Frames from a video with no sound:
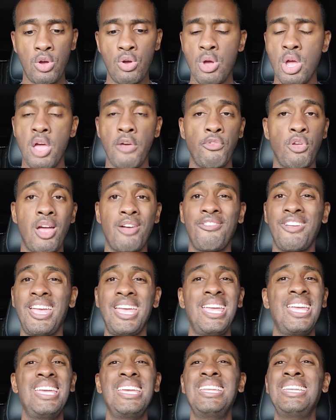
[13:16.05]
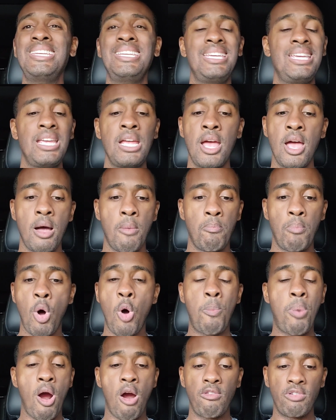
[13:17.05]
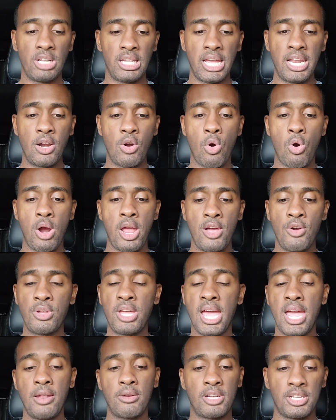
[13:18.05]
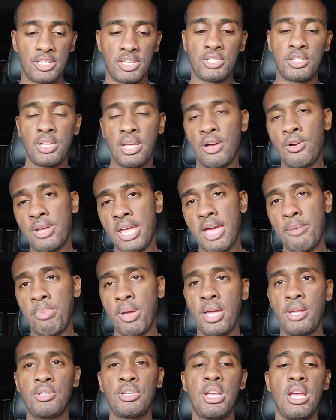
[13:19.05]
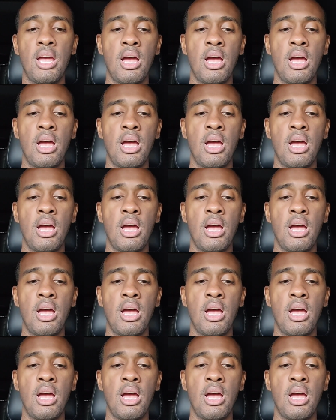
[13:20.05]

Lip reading: If you have any Mopar related or Hellcat, because this is a Hellcat page,